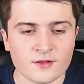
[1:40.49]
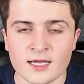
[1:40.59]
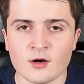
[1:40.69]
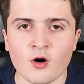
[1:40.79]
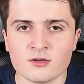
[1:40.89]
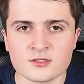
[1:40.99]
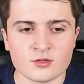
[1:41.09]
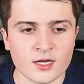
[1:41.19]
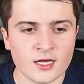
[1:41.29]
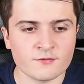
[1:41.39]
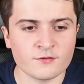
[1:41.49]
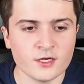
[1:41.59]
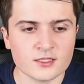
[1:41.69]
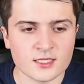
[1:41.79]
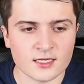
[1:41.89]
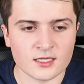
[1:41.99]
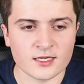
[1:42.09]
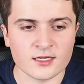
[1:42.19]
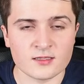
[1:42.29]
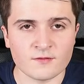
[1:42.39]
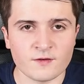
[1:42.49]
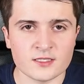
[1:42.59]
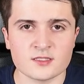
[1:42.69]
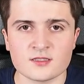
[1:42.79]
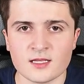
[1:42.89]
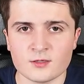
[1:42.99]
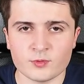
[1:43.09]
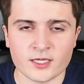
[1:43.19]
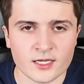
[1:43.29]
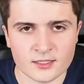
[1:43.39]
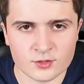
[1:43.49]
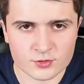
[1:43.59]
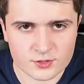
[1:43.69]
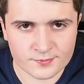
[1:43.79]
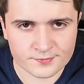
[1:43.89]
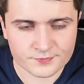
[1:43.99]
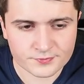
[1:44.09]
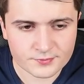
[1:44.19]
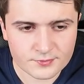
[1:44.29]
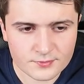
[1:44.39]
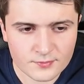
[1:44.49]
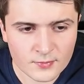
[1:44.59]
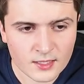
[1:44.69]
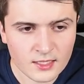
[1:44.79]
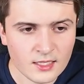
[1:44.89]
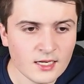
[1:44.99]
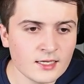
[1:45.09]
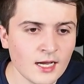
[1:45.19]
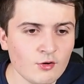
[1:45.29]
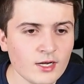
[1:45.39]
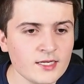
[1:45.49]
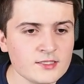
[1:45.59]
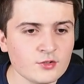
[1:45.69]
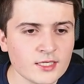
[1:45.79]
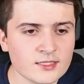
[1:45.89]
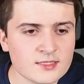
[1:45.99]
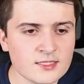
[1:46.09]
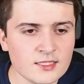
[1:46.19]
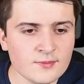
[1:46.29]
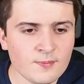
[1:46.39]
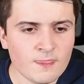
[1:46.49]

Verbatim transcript: they also have tunneling interfaces that we can use. Now, as you can see,